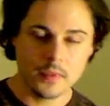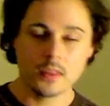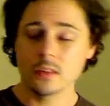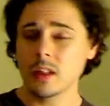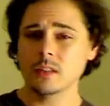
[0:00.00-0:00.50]

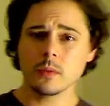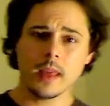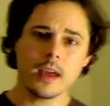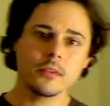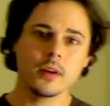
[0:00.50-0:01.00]
So that's what we
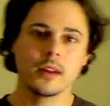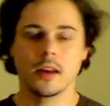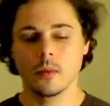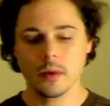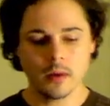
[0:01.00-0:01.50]
have right
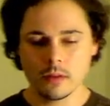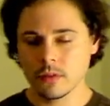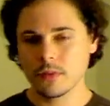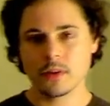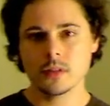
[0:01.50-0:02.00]
now. We don't have a
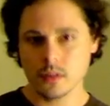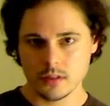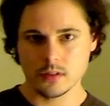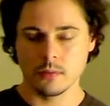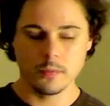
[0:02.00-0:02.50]
fair
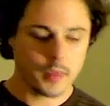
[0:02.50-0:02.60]
system.